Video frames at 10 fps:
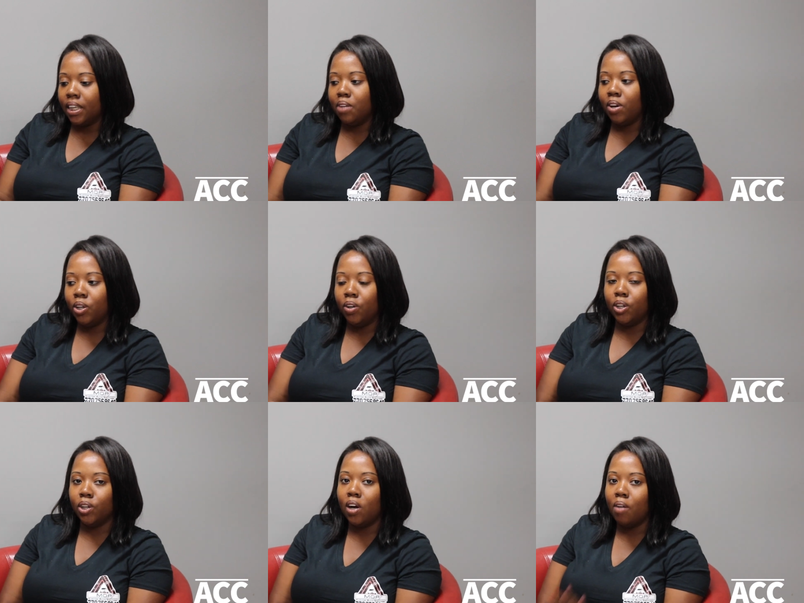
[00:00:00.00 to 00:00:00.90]
is to make sure you
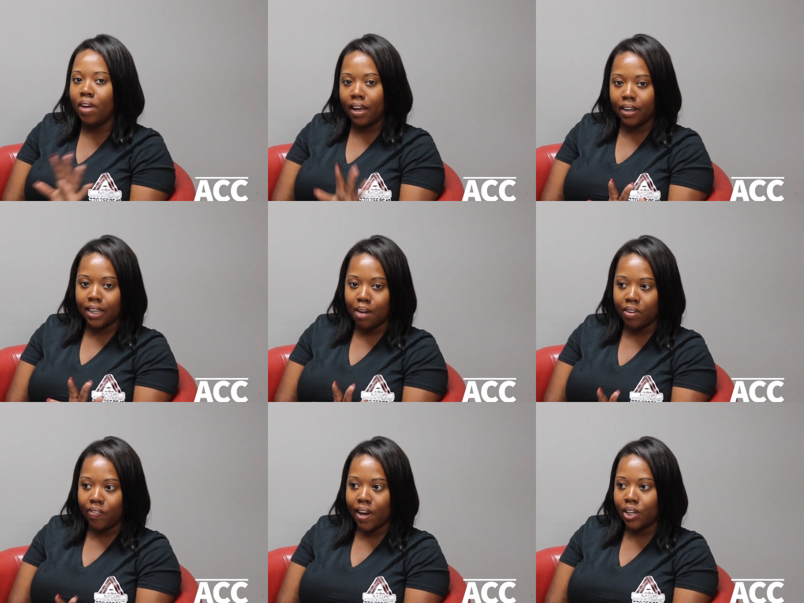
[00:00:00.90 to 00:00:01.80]
get your car back in a
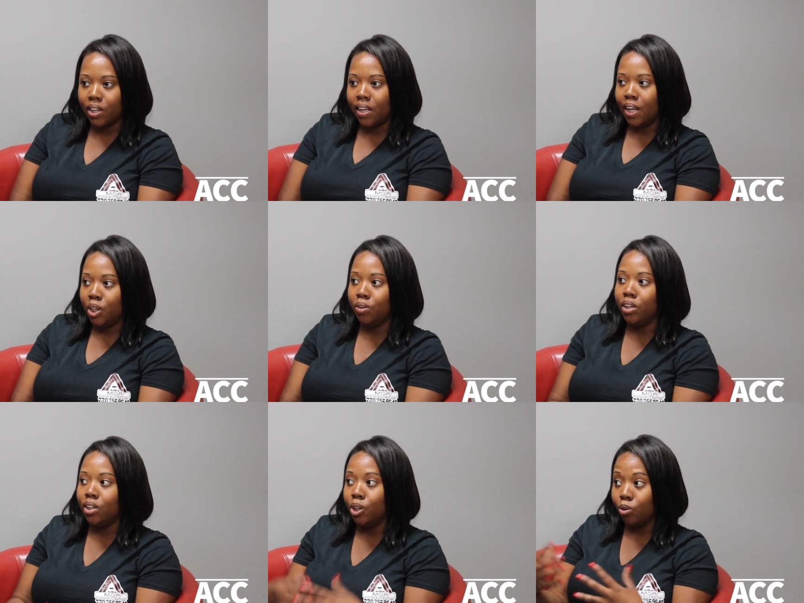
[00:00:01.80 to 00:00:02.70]
timely fashion and that you
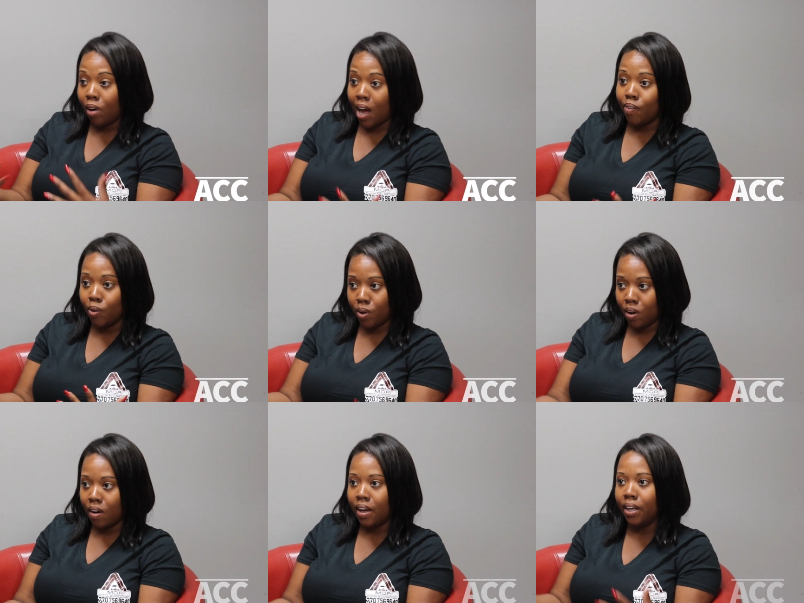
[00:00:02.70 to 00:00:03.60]
get to drive your
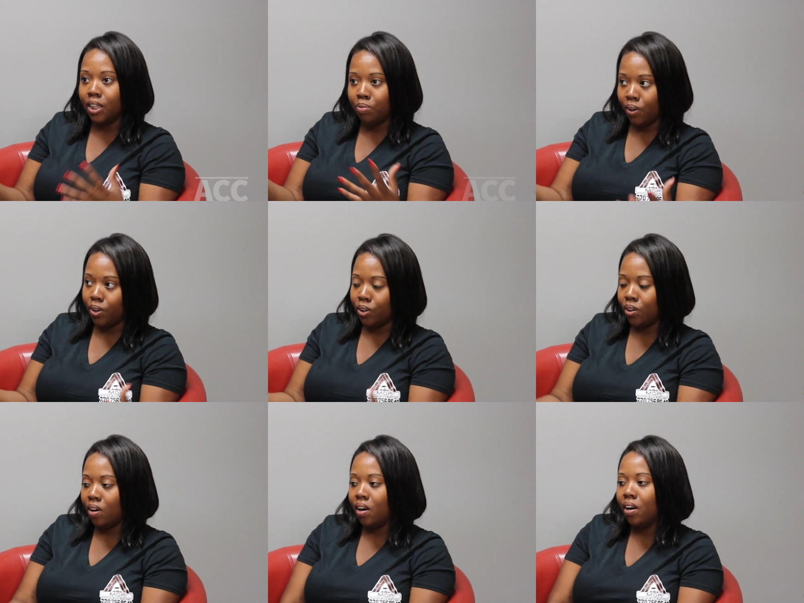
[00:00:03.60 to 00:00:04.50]
car and experience your
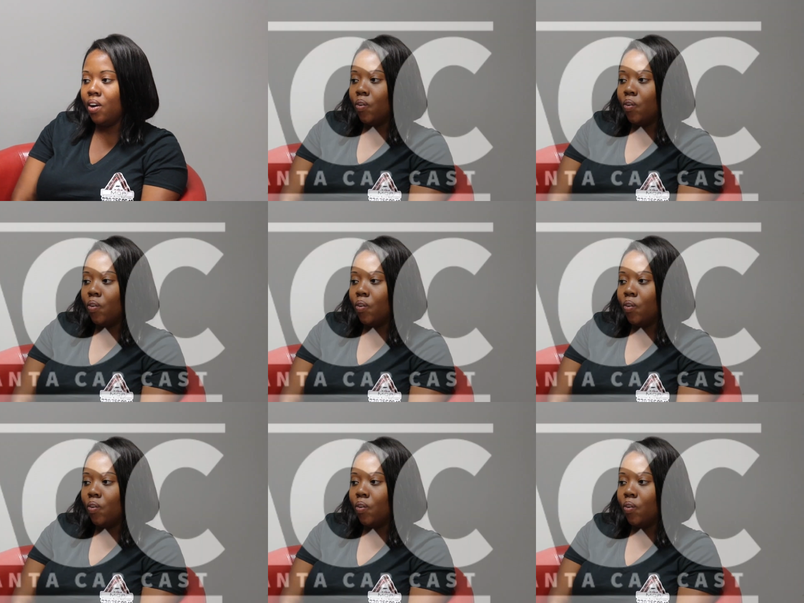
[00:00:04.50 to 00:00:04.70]
car.